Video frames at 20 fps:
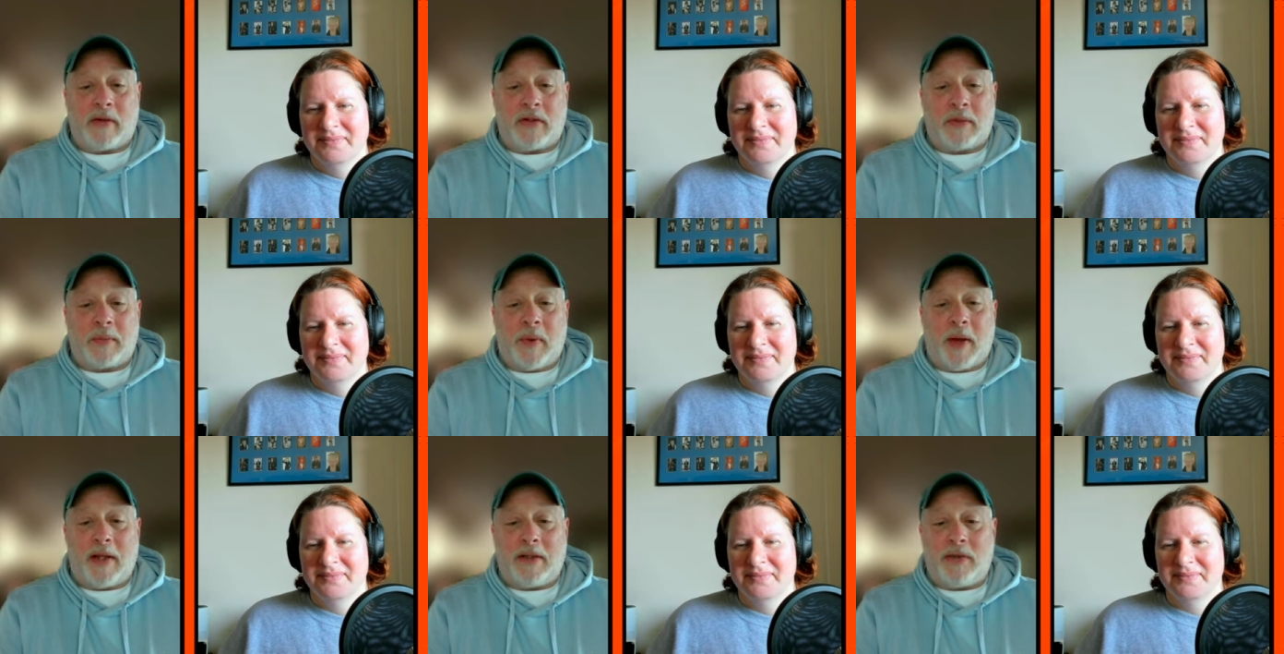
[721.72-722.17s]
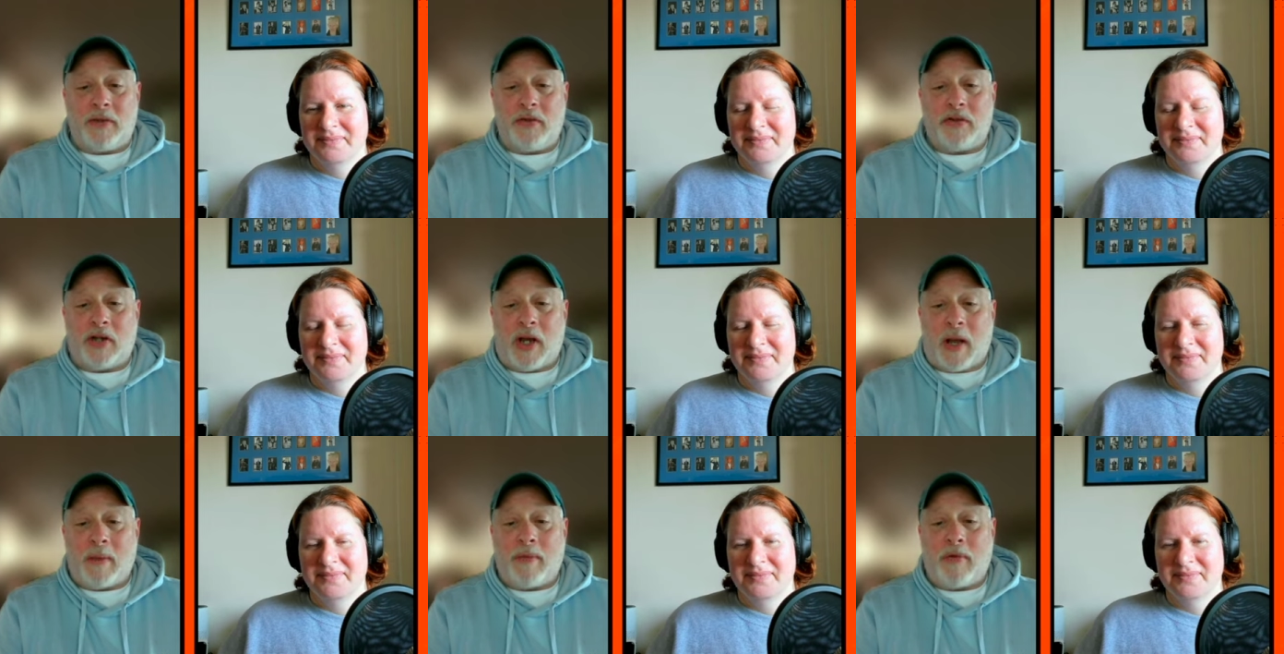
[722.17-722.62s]
Speaker 1: sponsored
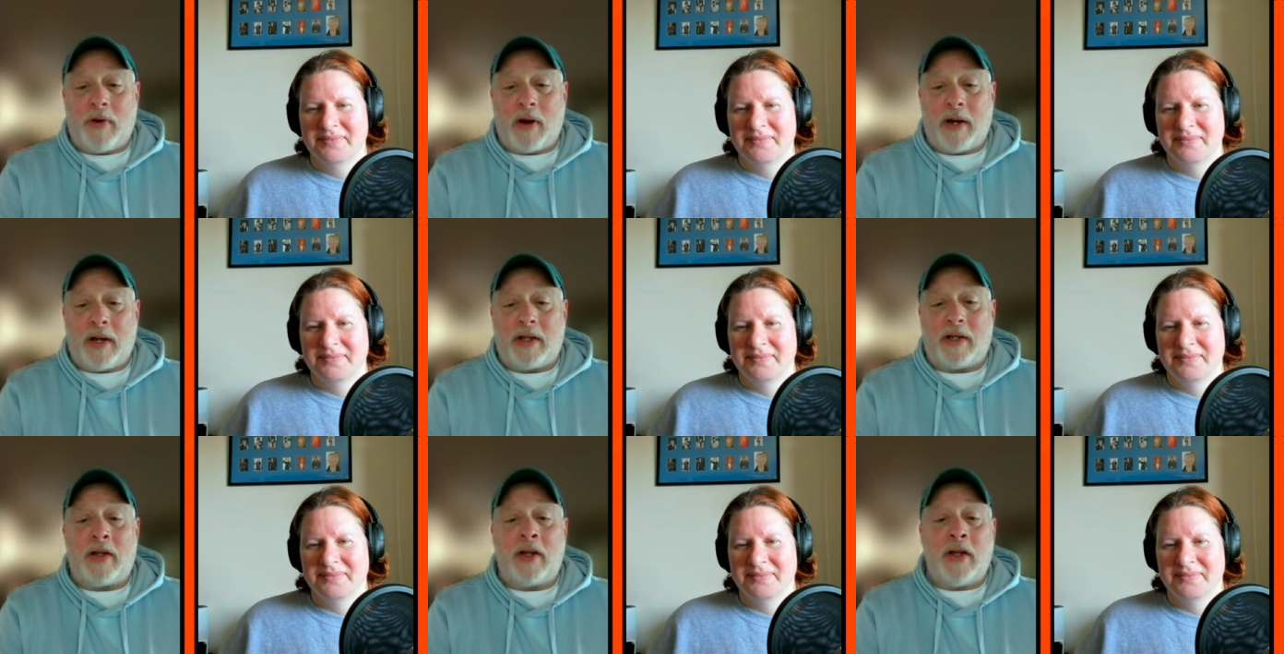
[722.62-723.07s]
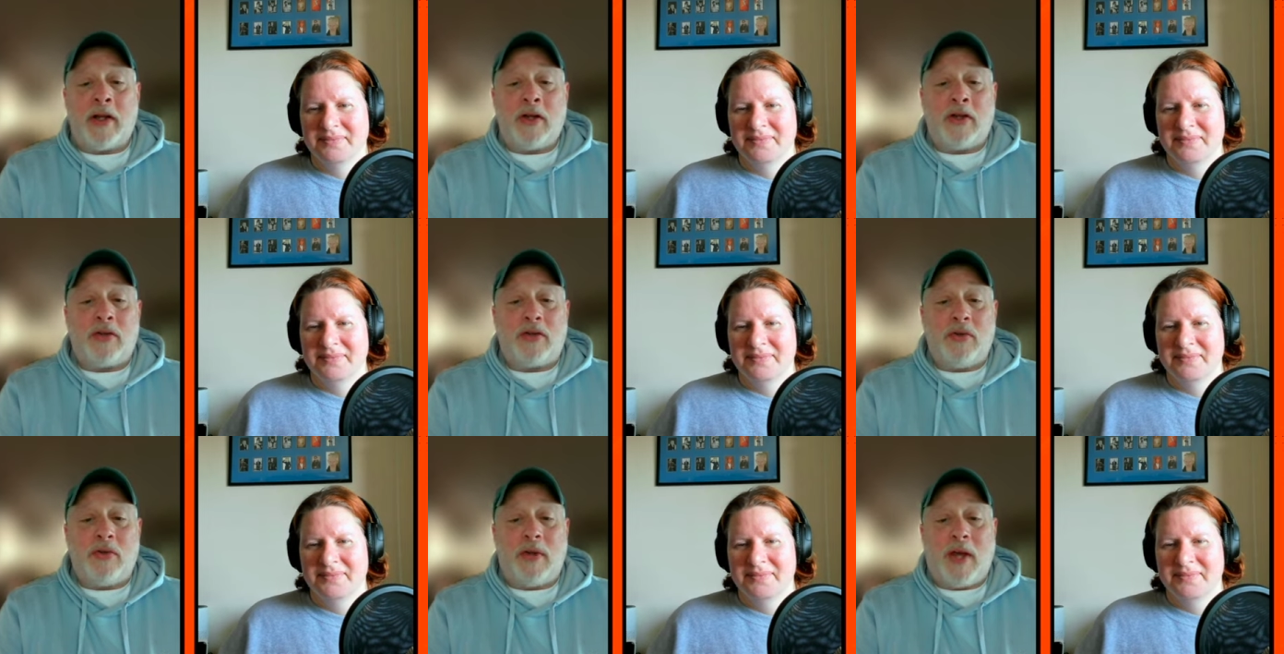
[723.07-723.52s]
job credit
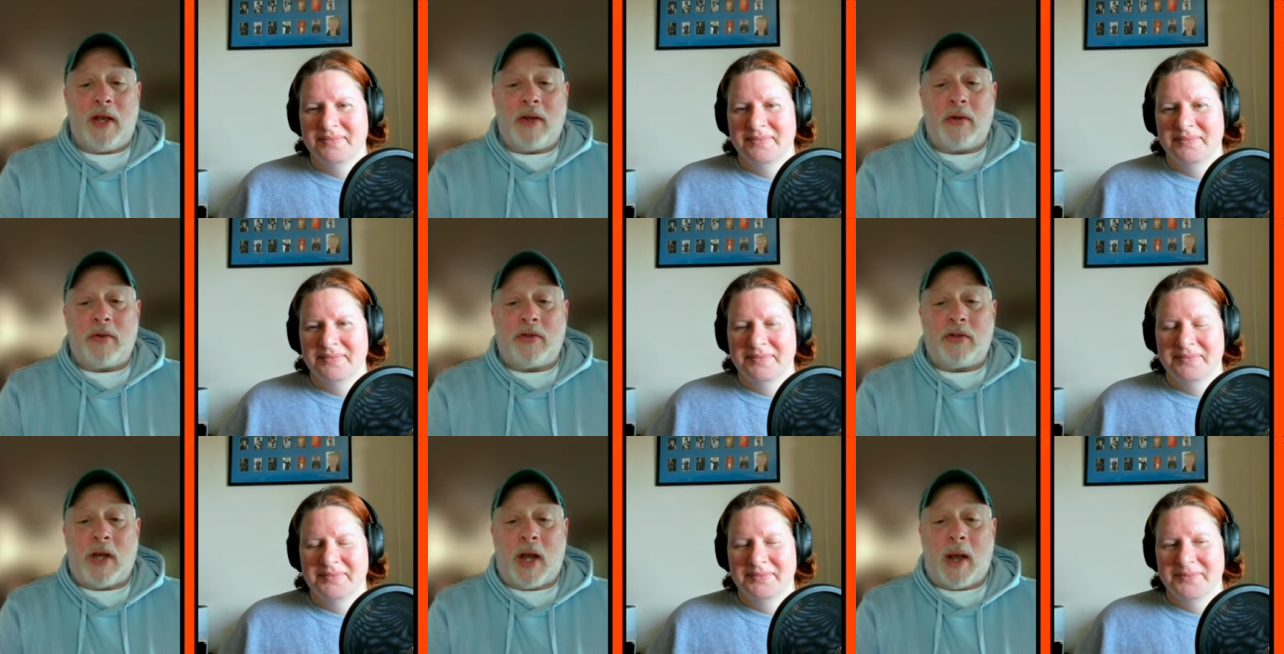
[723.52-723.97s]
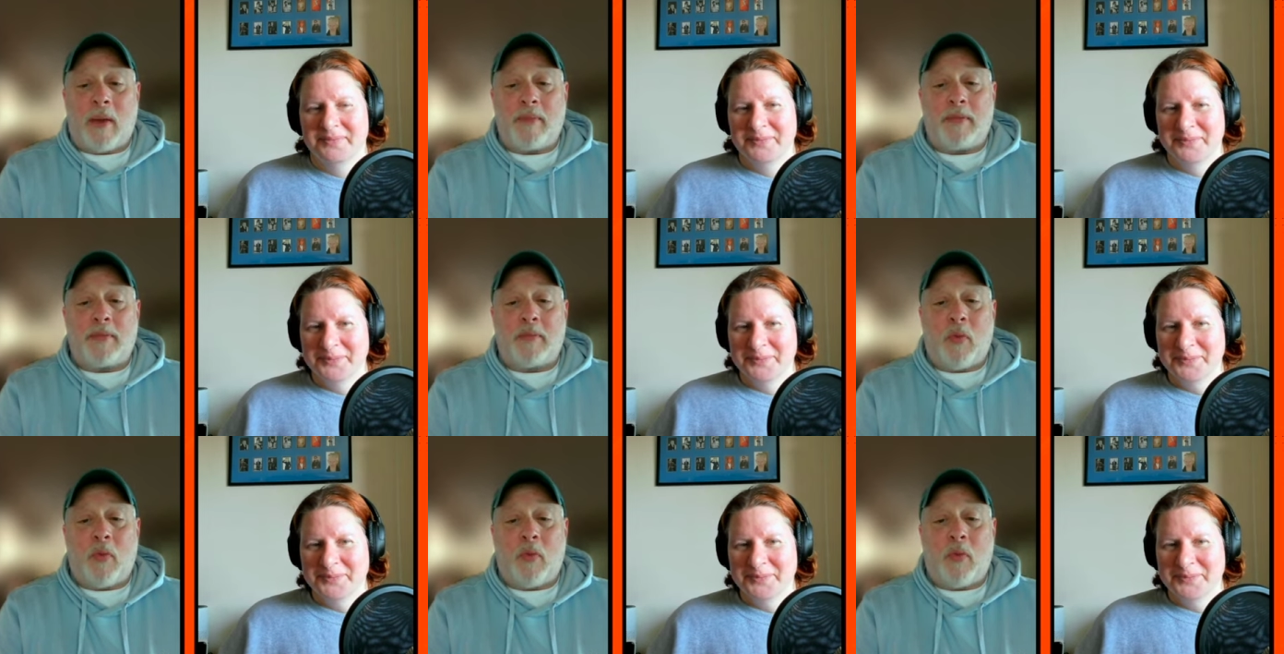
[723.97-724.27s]
to get your jobs